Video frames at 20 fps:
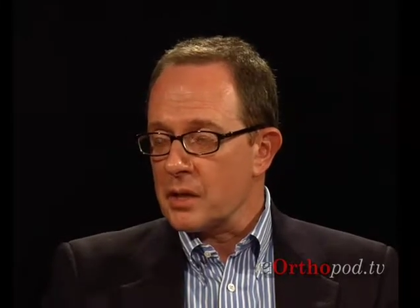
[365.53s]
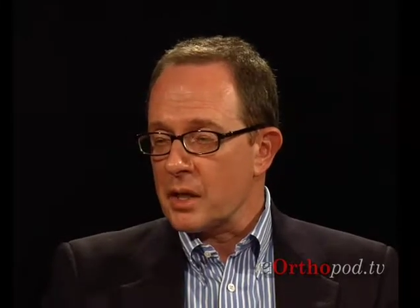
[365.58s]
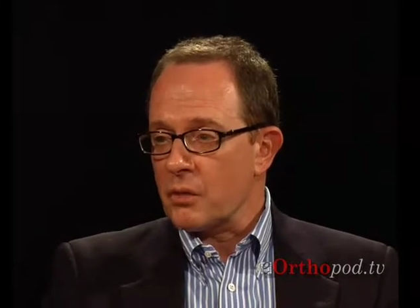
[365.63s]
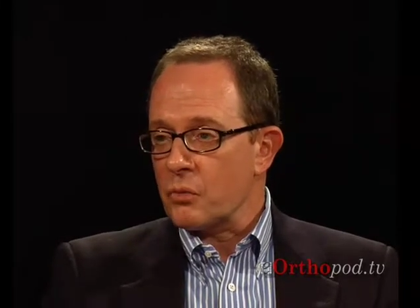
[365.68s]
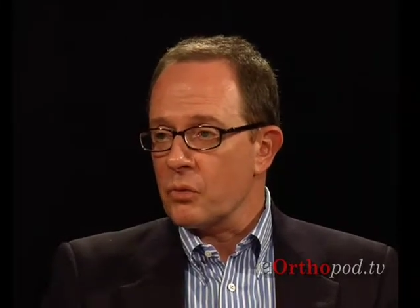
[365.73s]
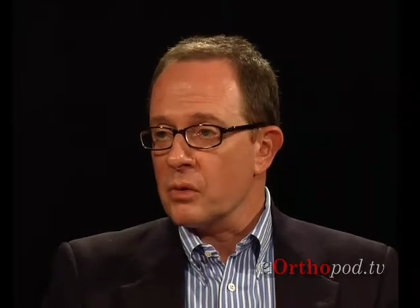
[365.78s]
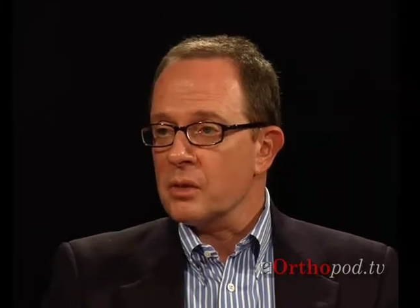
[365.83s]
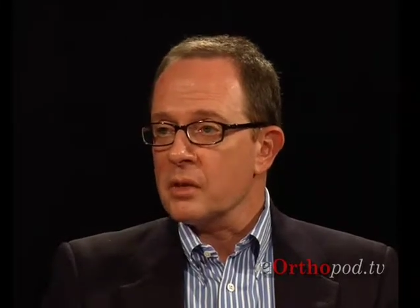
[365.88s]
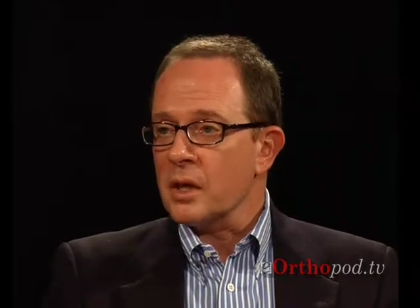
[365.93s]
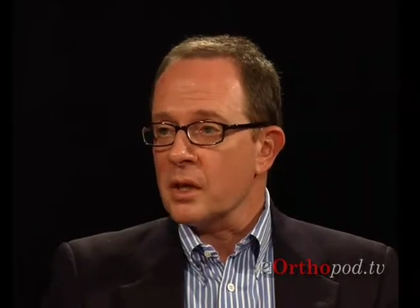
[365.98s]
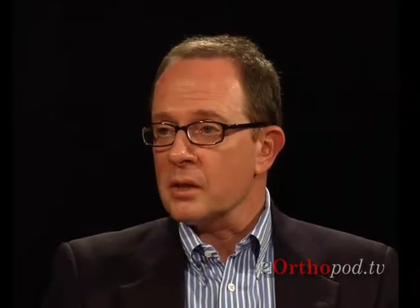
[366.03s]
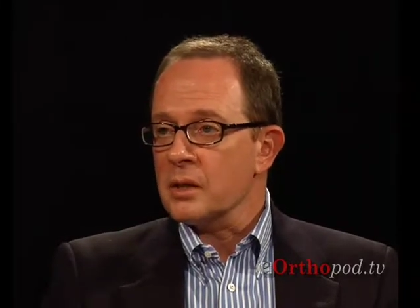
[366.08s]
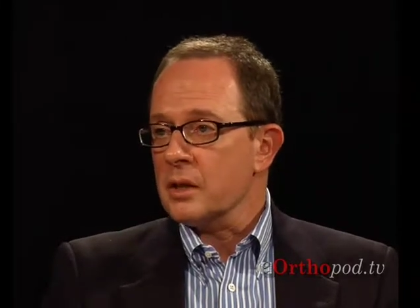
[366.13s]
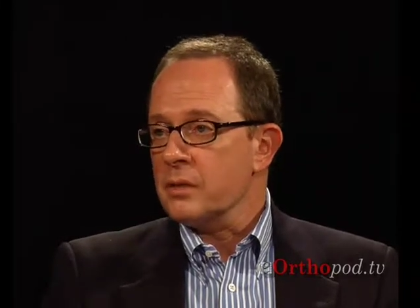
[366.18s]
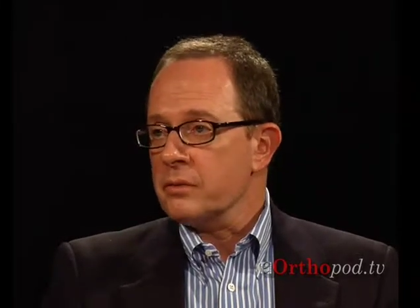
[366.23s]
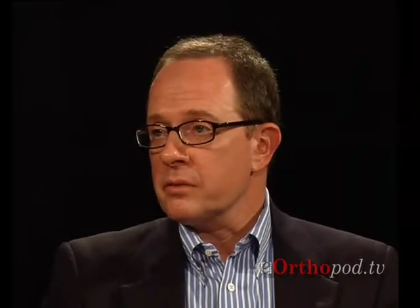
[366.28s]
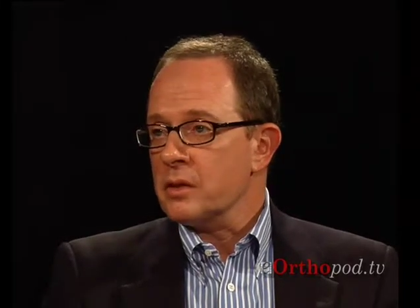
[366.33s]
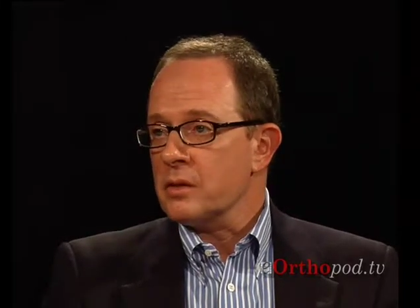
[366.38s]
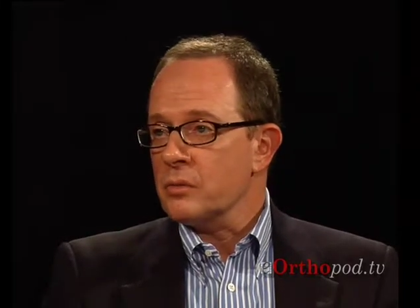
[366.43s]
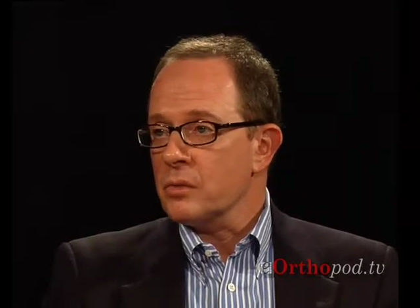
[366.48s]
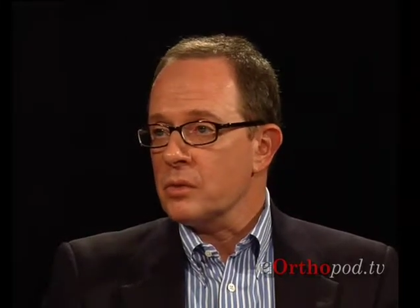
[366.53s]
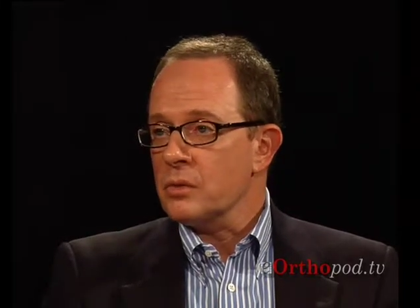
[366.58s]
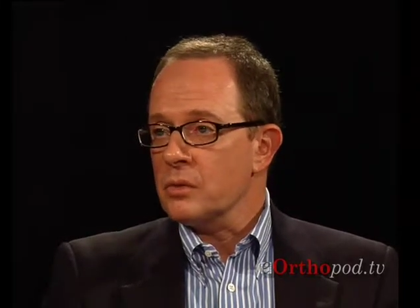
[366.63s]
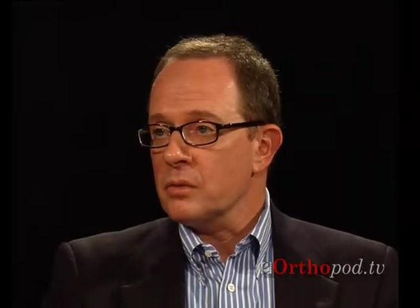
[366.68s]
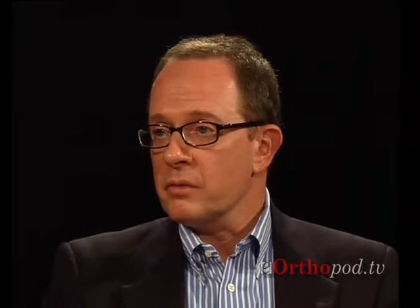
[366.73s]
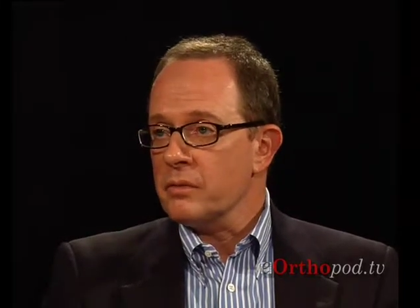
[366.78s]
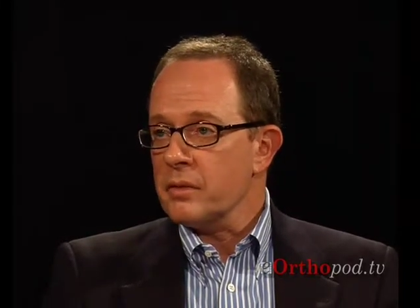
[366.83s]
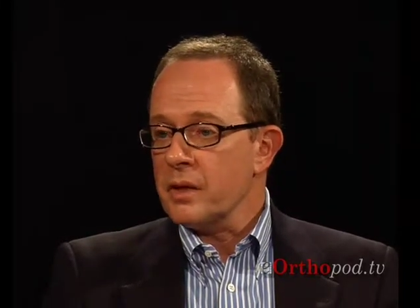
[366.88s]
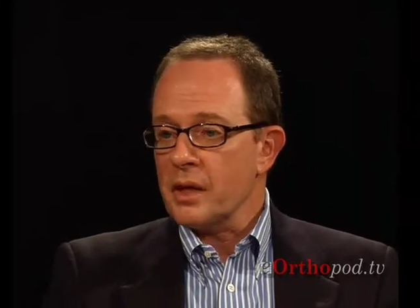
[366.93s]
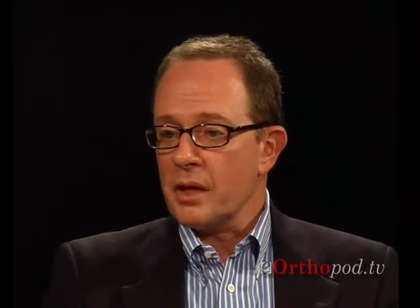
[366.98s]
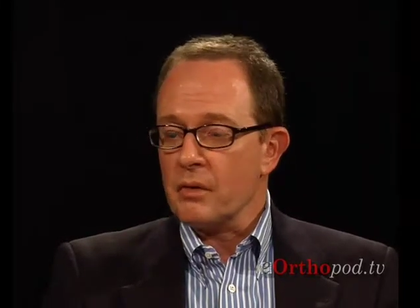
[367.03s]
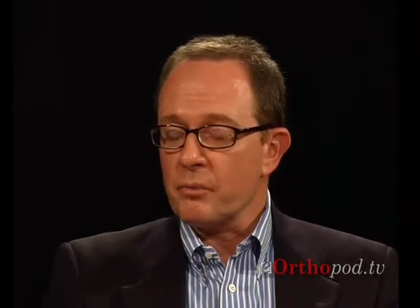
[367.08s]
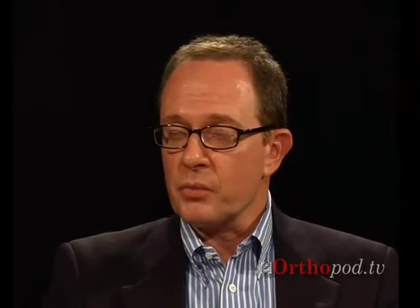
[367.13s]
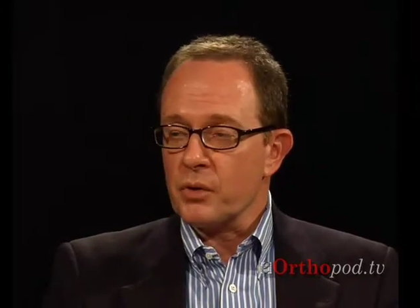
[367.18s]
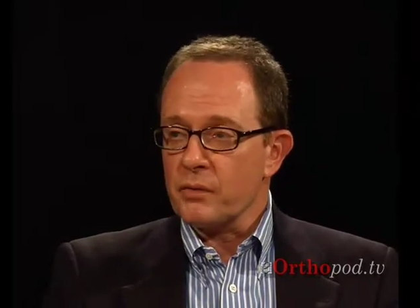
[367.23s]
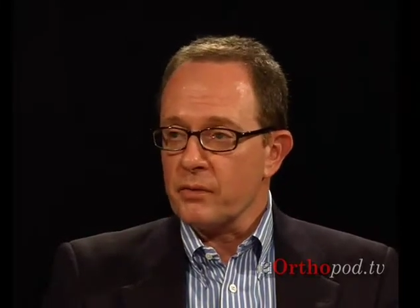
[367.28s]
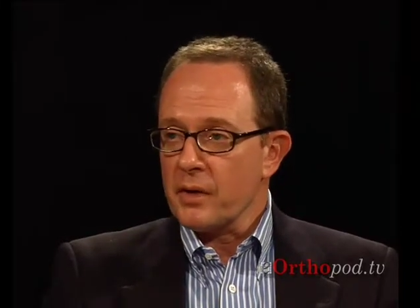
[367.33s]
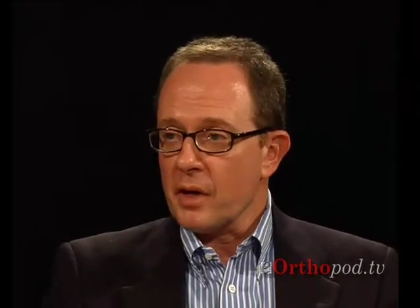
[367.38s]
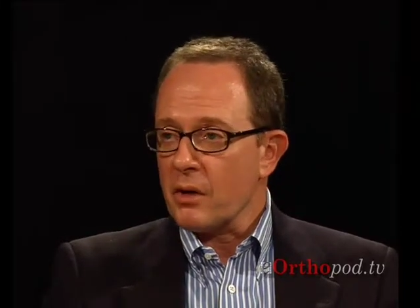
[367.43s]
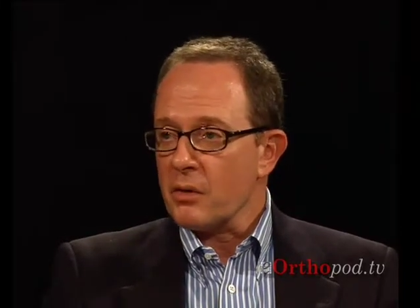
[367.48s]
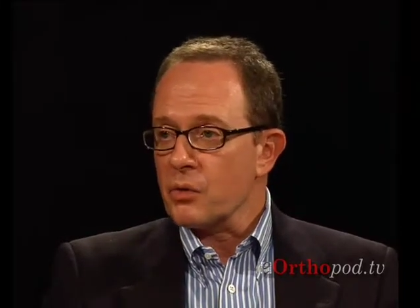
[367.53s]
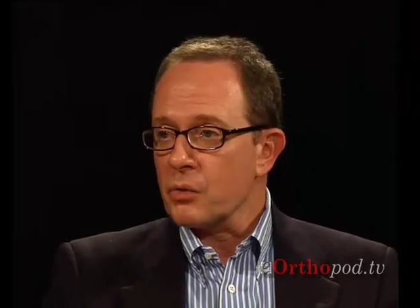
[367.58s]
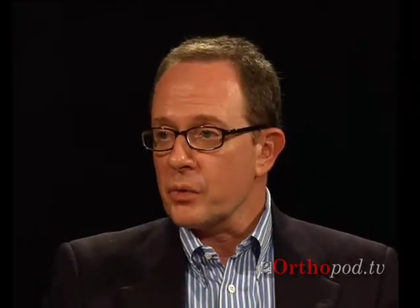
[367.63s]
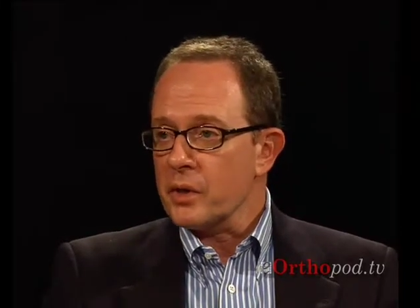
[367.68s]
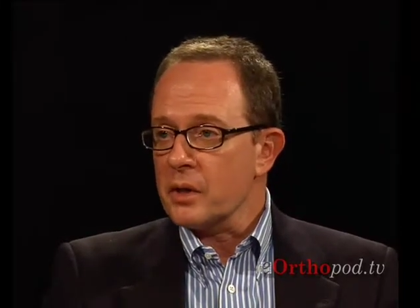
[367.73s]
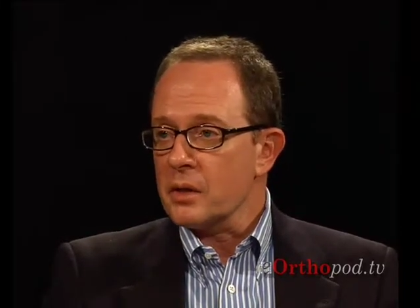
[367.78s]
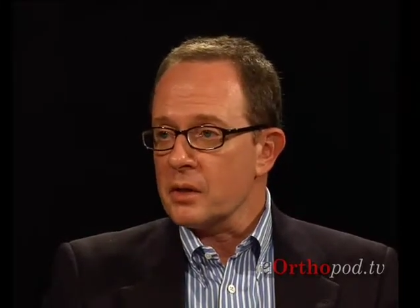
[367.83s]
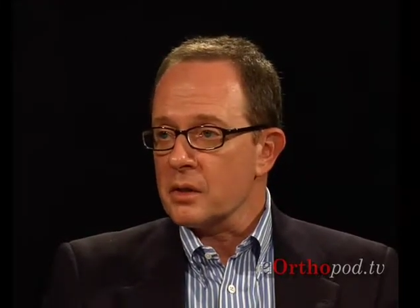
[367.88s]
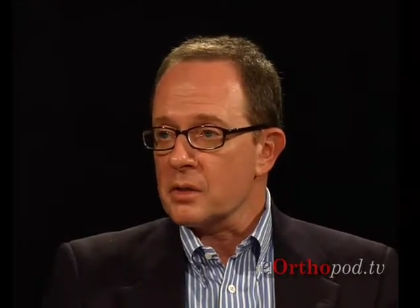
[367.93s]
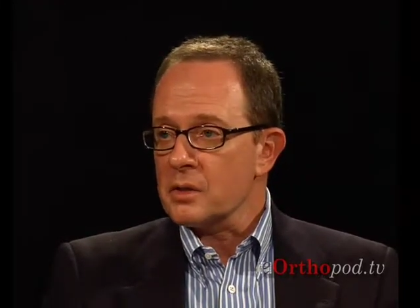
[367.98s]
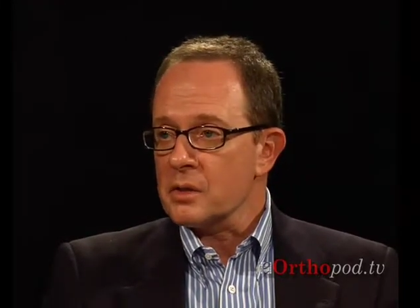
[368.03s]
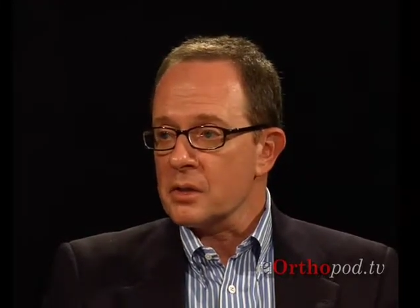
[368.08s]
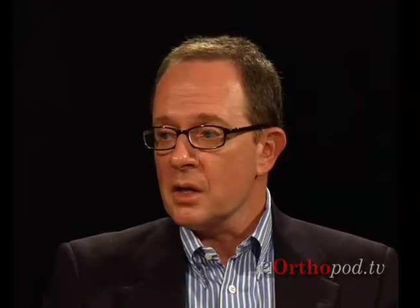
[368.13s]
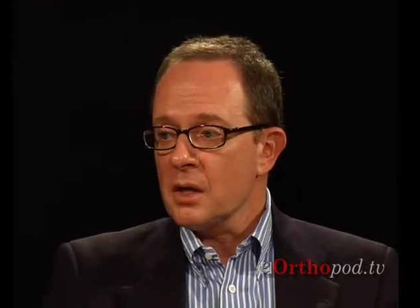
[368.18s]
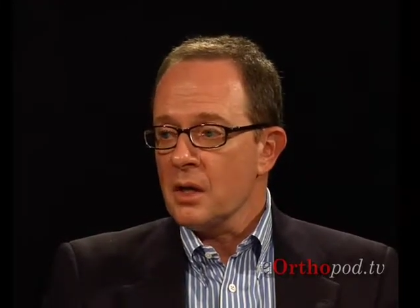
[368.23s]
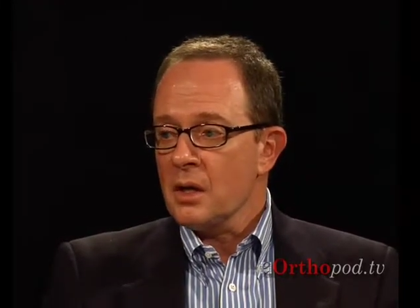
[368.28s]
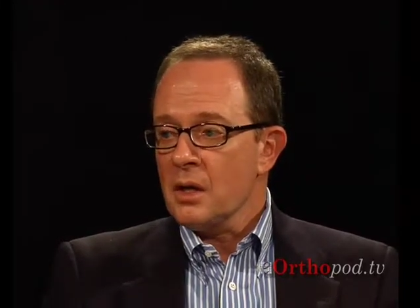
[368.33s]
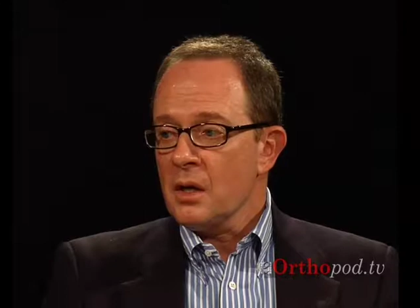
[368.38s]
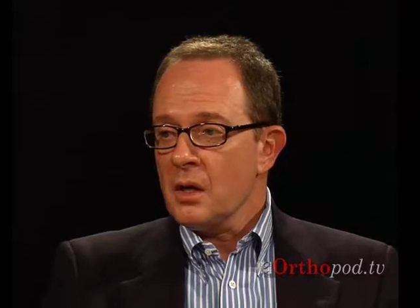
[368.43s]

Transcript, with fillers: that will not lift and move, they have profound weakness,